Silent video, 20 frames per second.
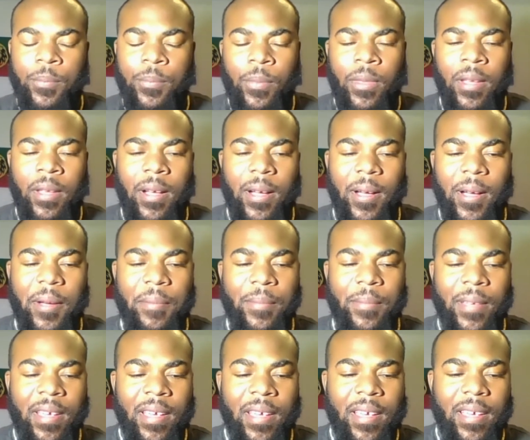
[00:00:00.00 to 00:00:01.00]

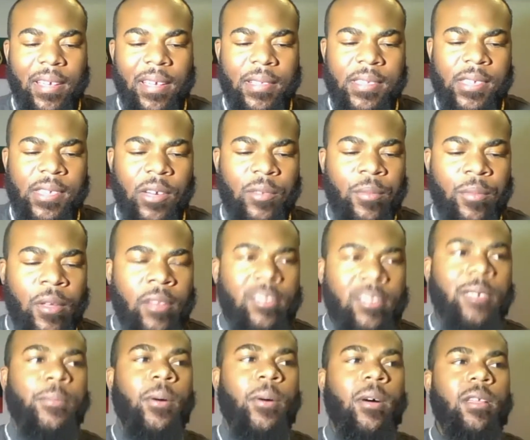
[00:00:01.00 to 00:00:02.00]
And so the
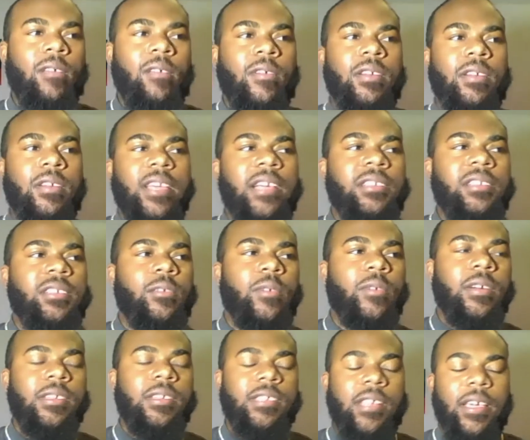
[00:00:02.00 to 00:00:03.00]
polarization we're
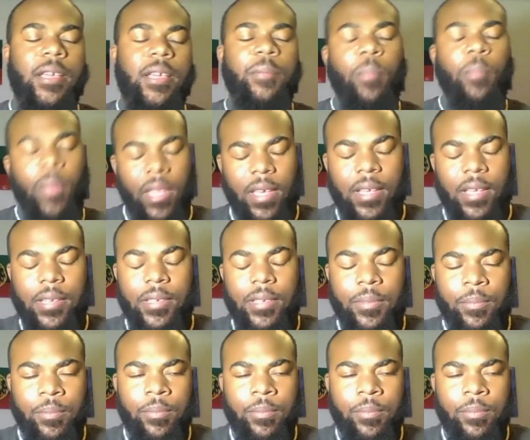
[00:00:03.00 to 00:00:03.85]
seeing is,